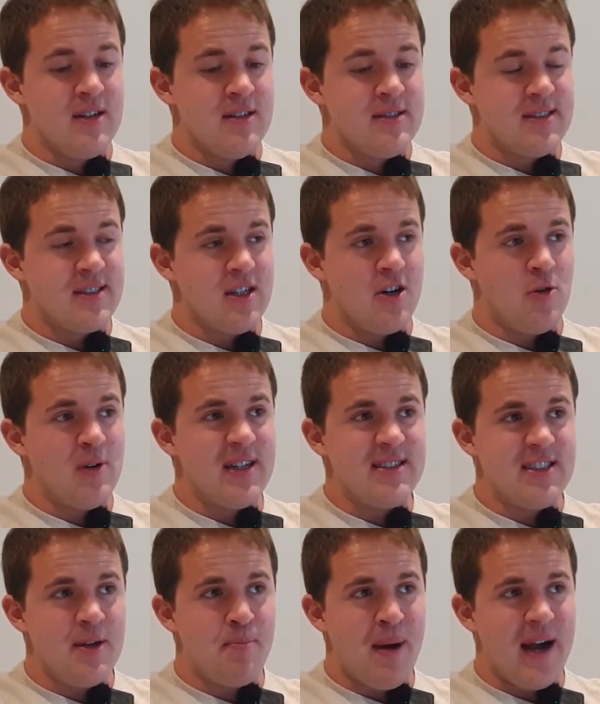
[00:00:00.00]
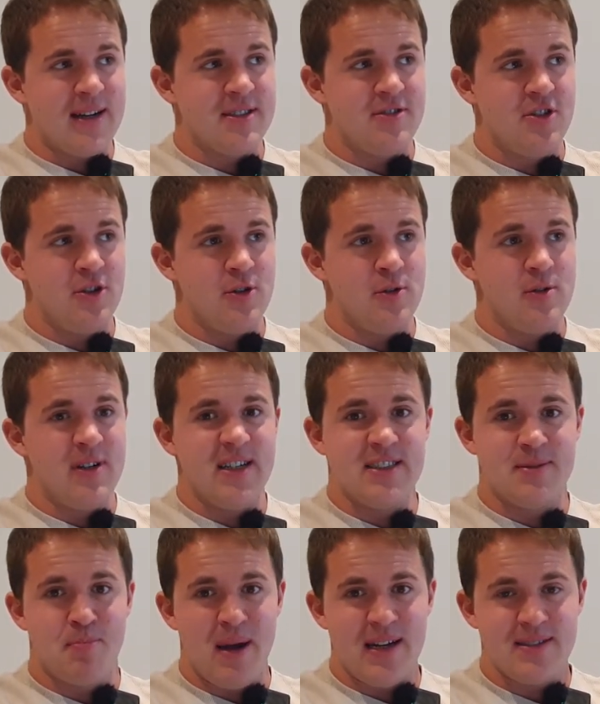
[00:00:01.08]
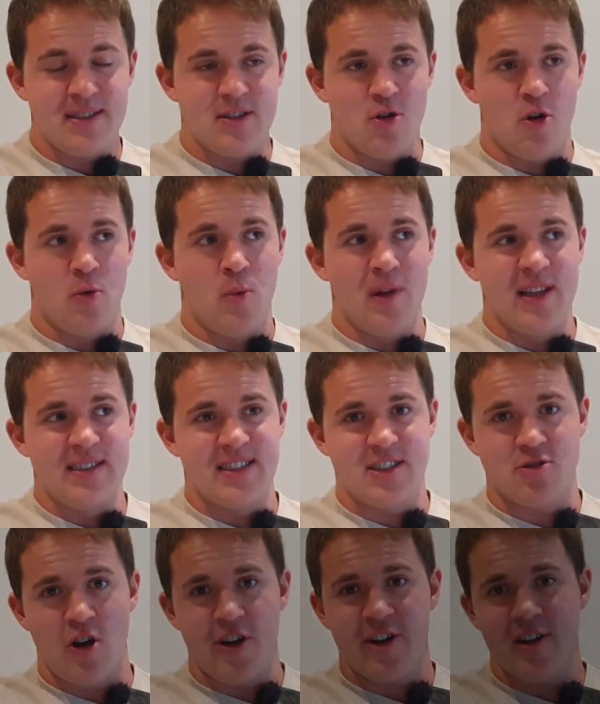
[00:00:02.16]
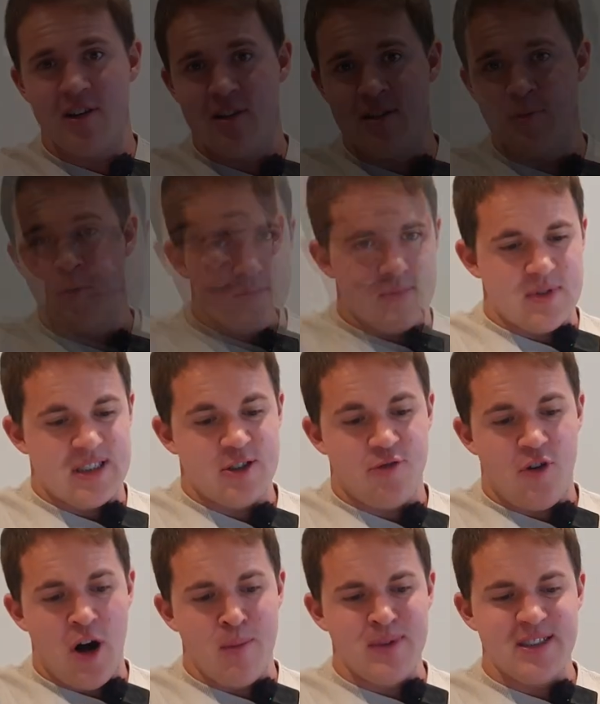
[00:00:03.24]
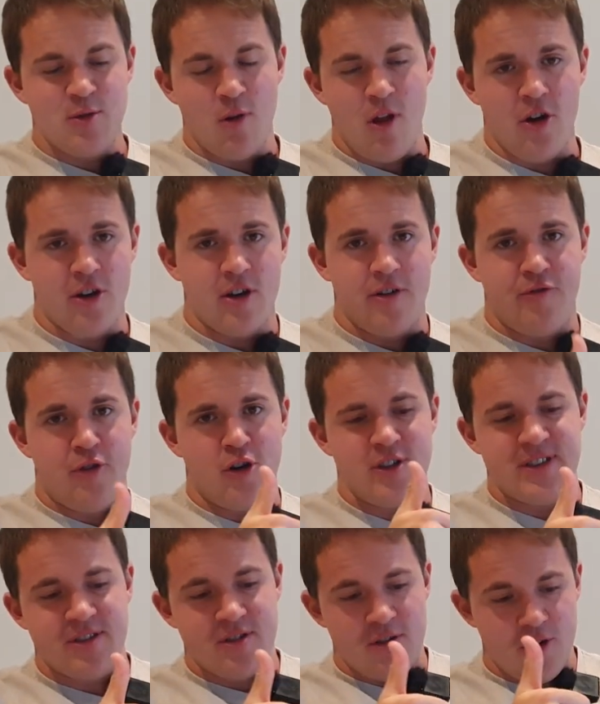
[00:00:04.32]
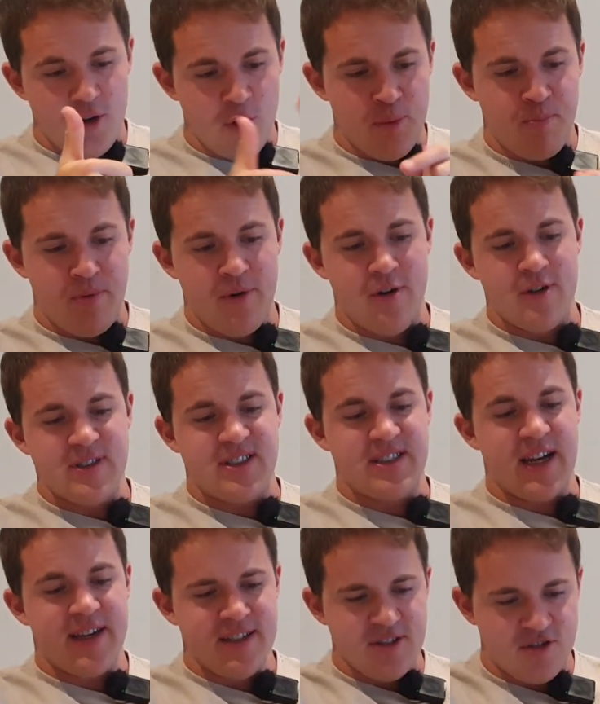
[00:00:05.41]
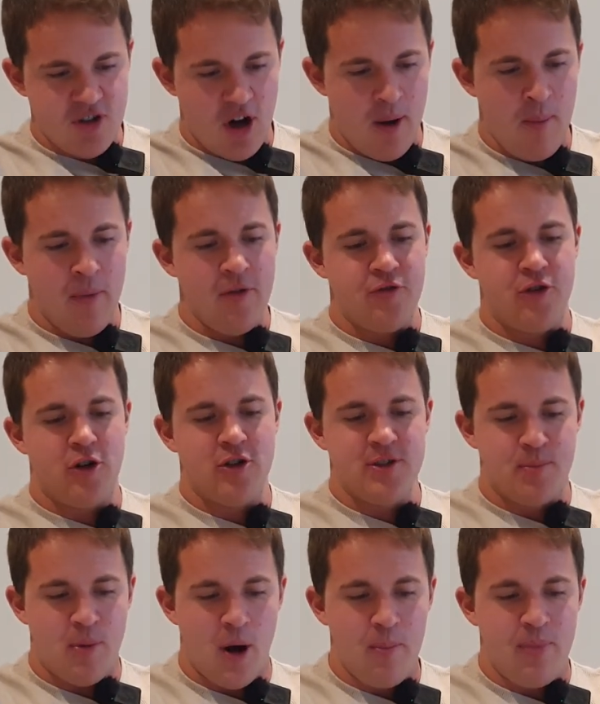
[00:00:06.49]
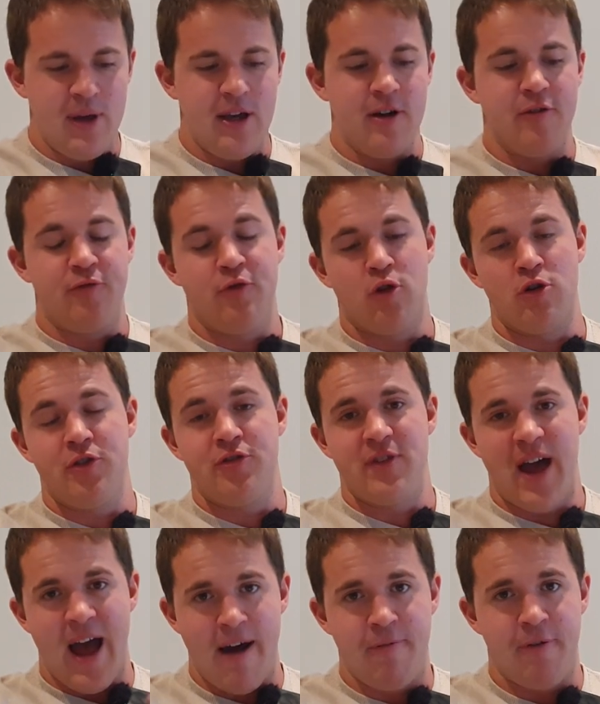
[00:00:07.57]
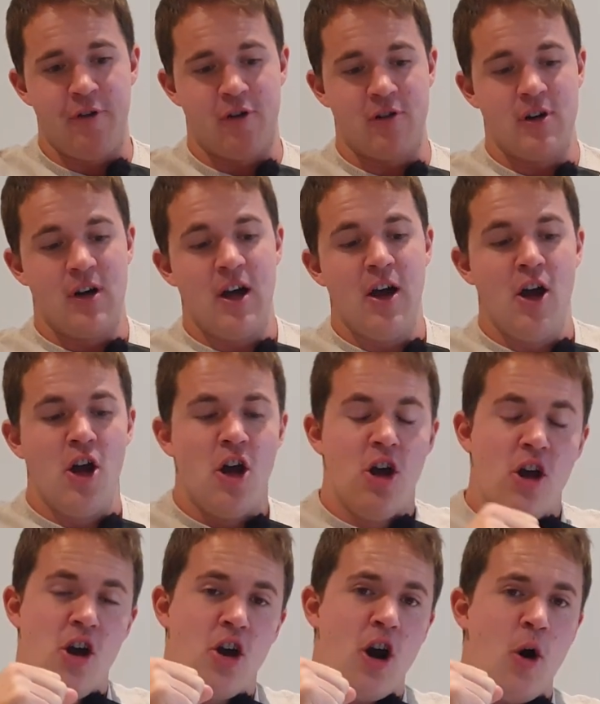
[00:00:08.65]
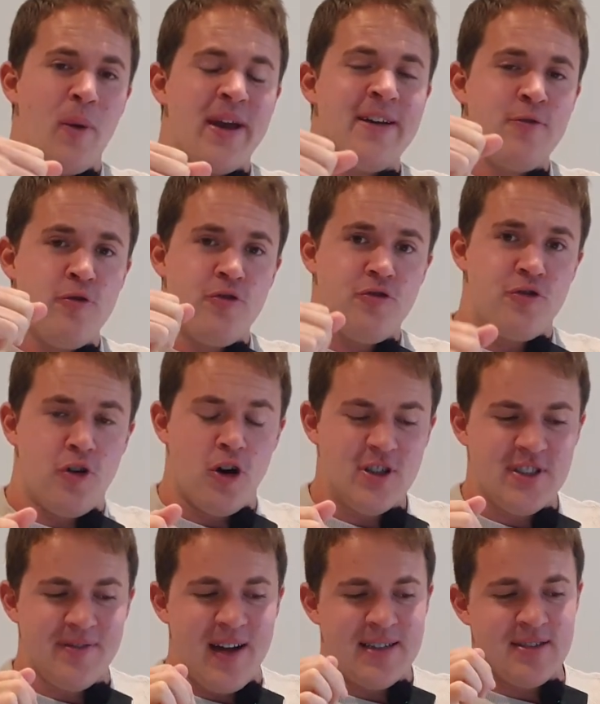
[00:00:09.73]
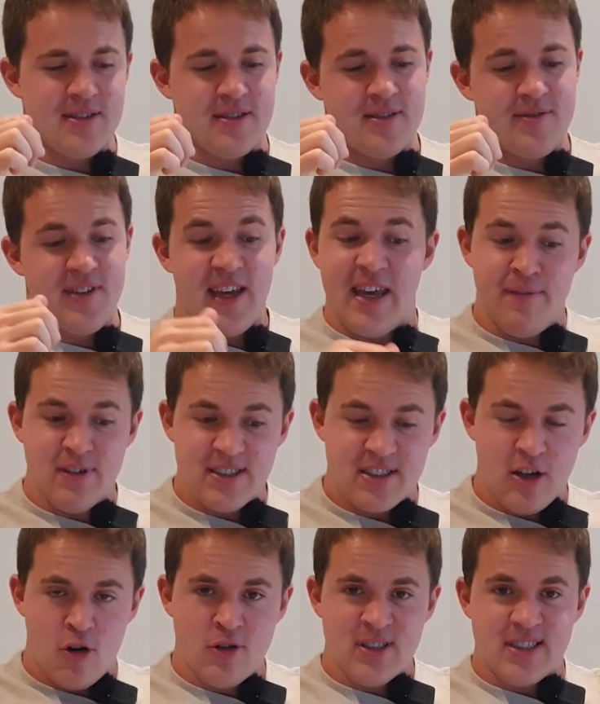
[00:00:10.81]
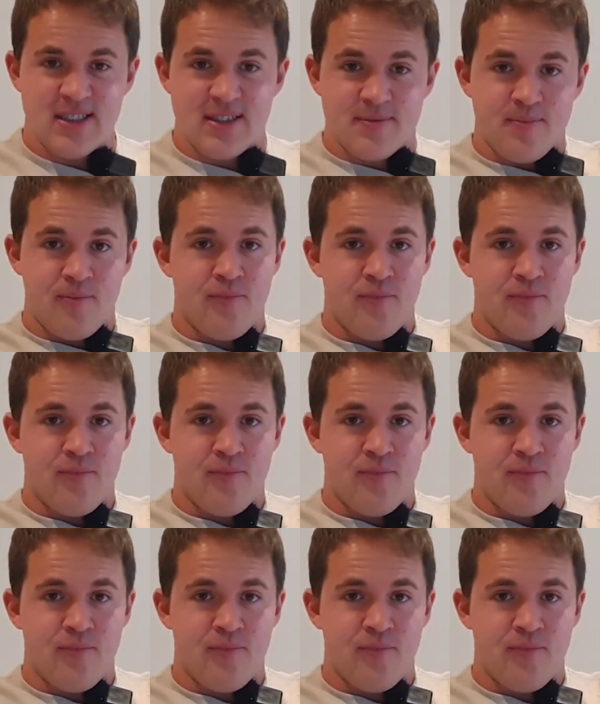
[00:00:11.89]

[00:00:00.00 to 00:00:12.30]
So is he back to his best, or will he struggle? So farmers to log, first Hooper, second Tom, third Bobby, fourth Hafthor. Going into the third event, the inverse stones,